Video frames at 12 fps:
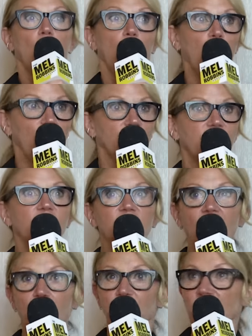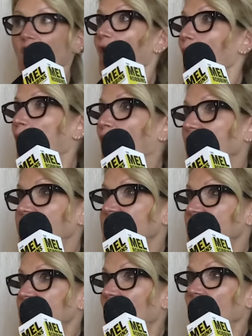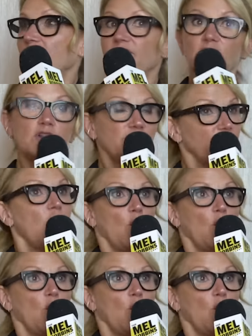What if this happens? What if she's fallen off a cliff?